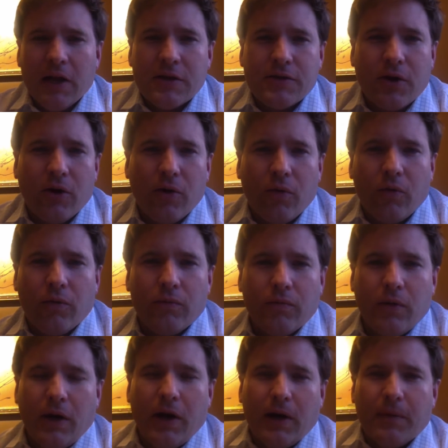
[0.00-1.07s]
So
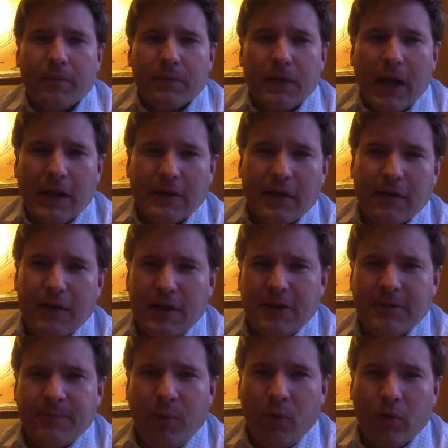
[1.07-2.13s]
to
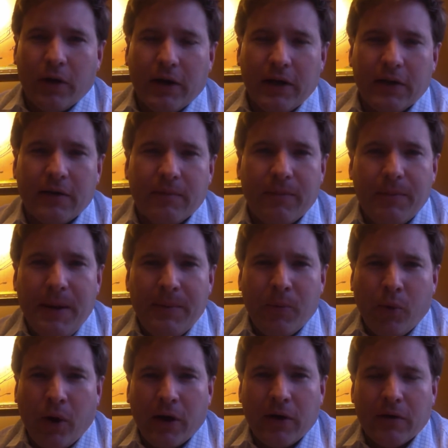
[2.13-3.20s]
this point, people
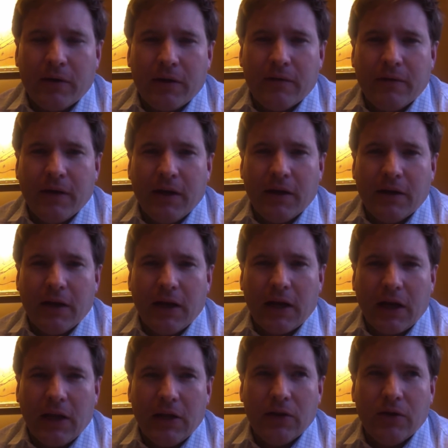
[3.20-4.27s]
working on the event
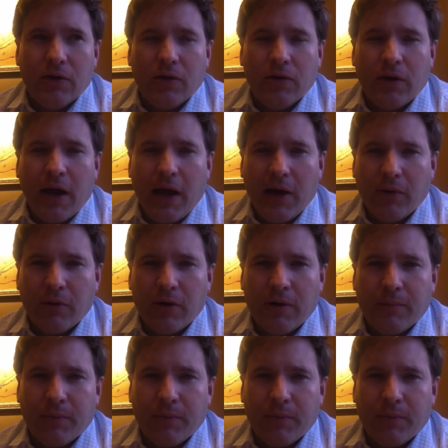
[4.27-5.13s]
include ARA